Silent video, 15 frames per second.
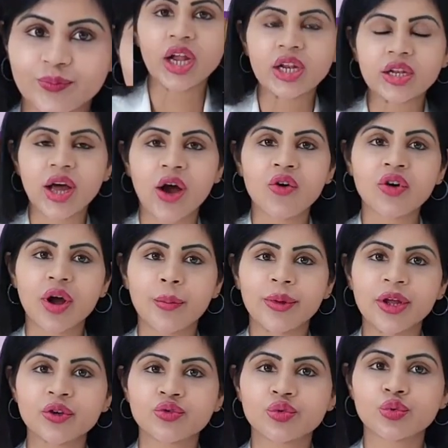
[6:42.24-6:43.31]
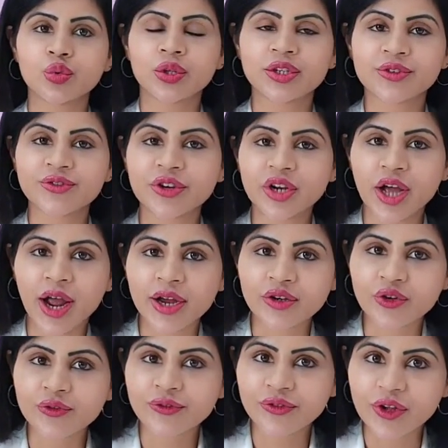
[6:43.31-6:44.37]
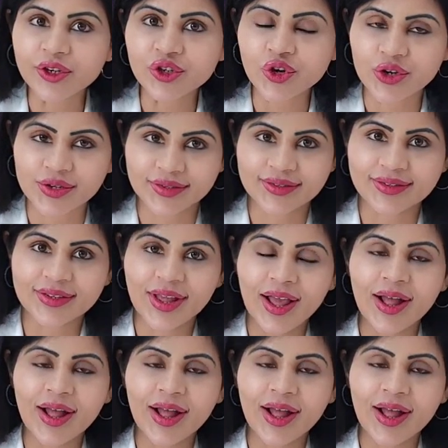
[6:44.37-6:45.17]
Now coming to the different kind of facials.